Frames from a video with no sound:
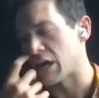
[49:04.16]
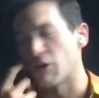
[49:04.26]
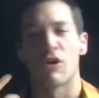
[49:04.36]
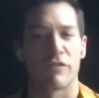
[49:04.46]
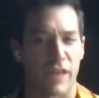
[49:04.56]
I
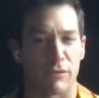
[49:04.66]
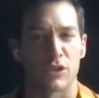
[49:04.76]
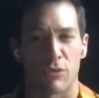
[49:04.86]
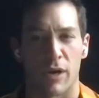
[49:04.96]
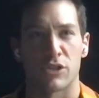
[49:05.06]
don't know if that
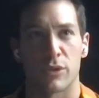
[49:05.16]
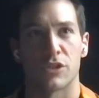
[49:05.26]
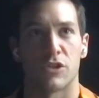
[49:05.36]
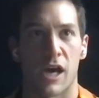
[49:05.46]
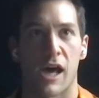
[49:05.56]
was the right
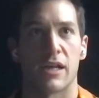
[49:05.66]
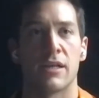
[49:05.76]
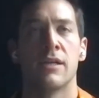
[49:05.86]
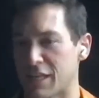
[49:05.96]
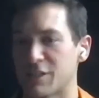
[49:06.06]
choice or not,
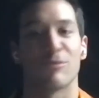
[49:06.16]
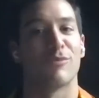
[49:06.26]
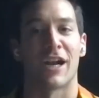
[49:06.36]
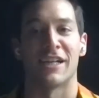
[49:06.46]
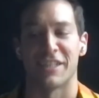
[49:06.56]
but that's
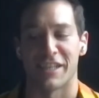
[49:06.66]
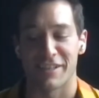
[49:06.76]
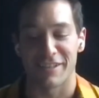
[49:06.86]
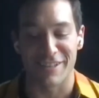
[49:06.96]
what I did.